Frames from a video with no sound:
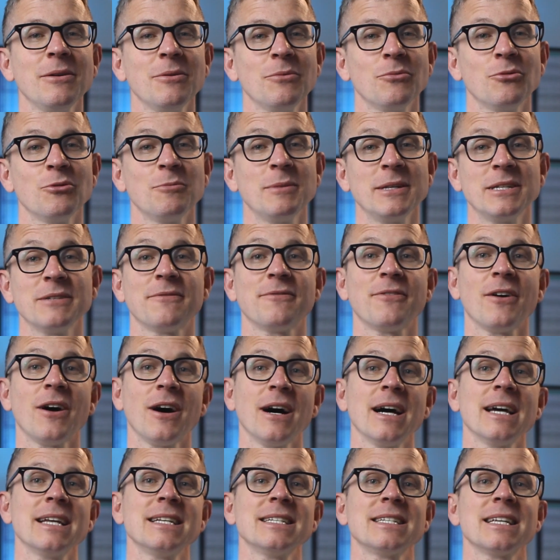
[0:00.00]
to
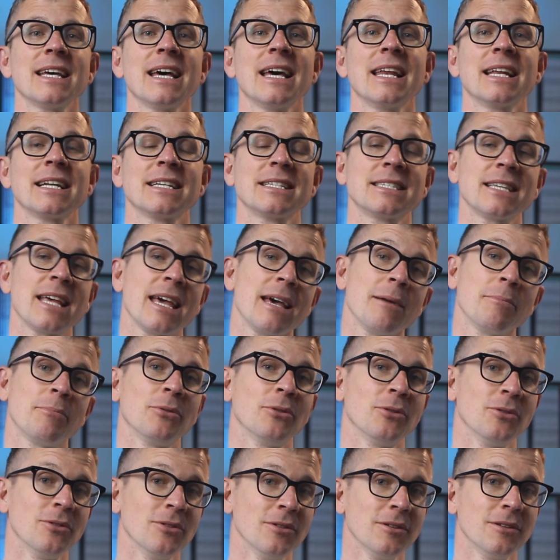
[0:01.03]
find an
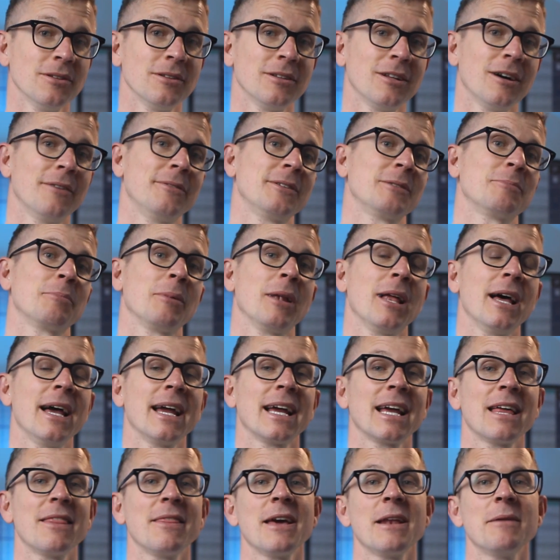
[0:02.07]
example of his
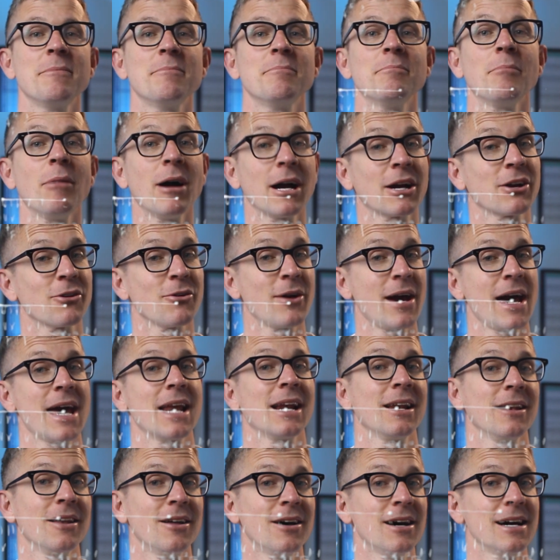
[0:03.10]
playing and then
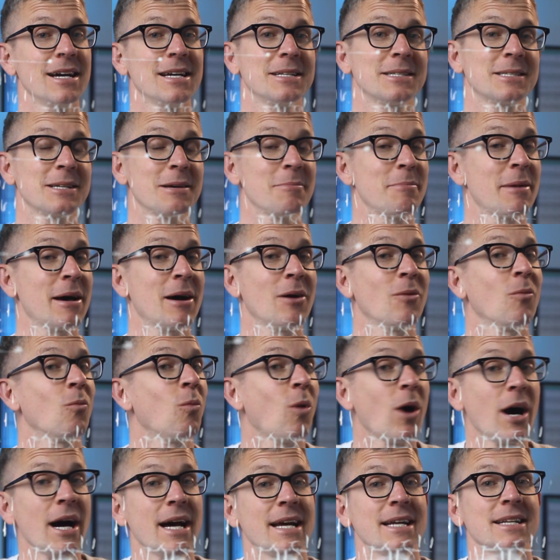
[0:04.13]
microanalyze about
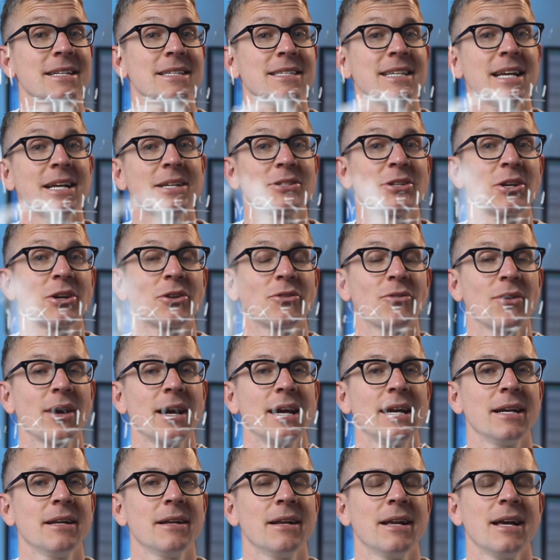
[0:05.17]
why it sounds so
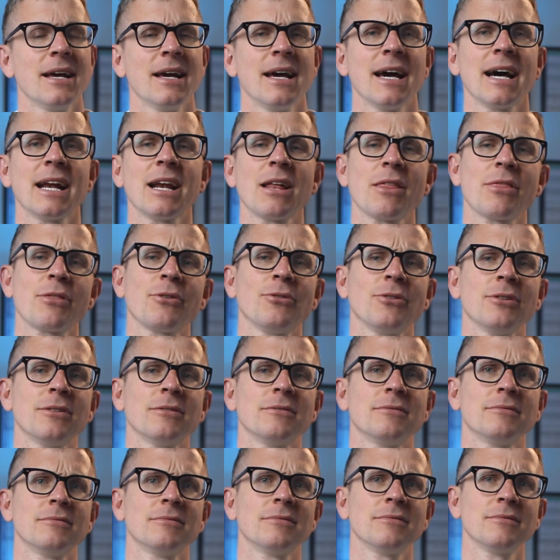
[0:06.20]
great. And I
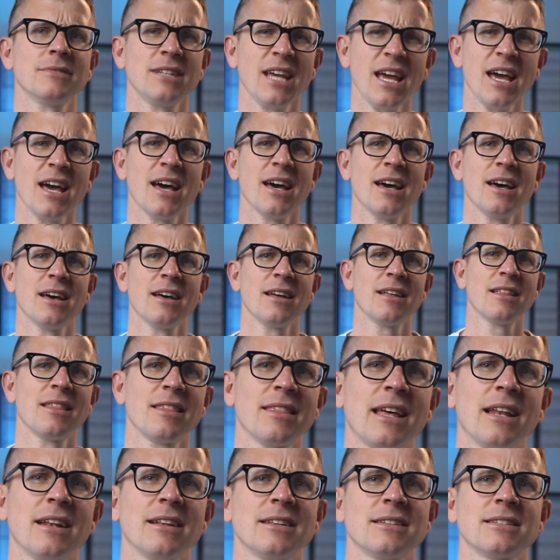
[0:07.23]
thought, yeah,
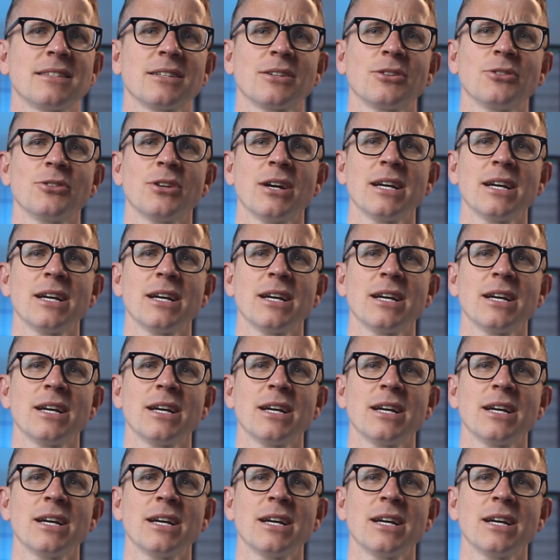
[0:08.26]
that's a good